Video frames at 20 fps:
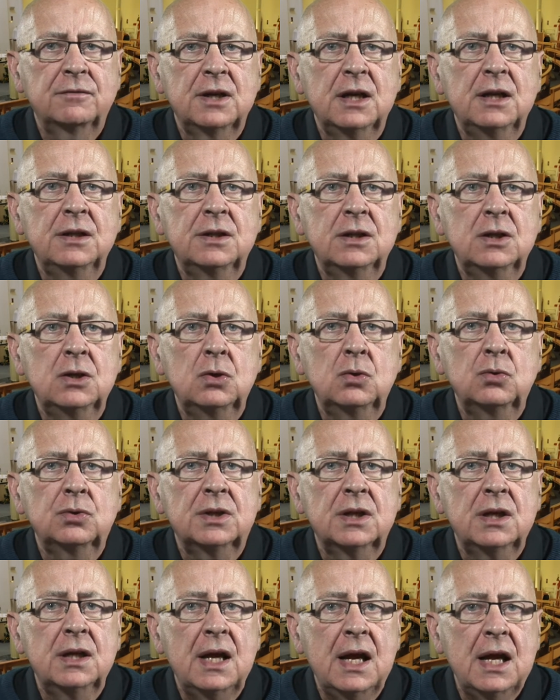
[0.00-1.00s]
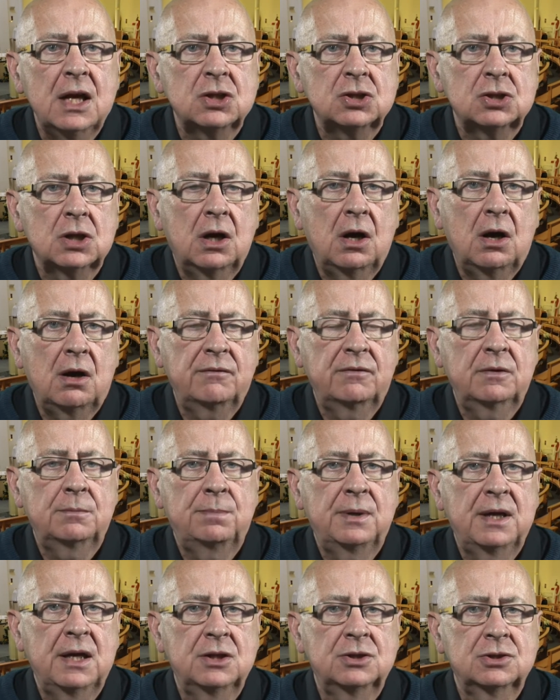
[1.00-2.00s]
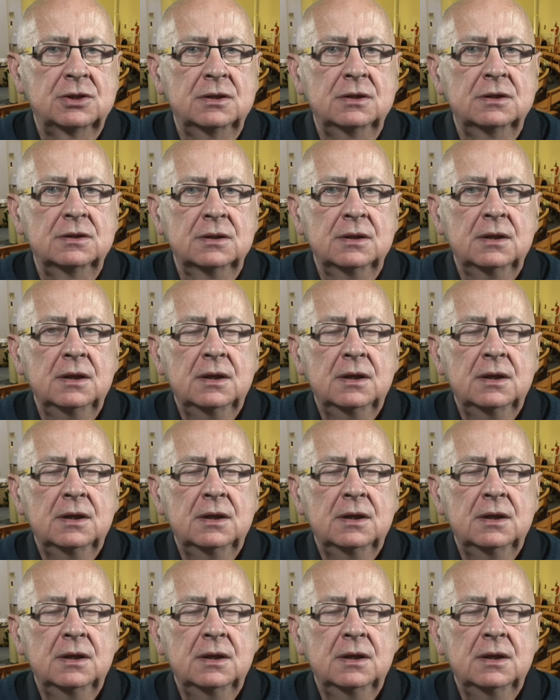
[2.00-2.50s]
in the euthanasia of a patient.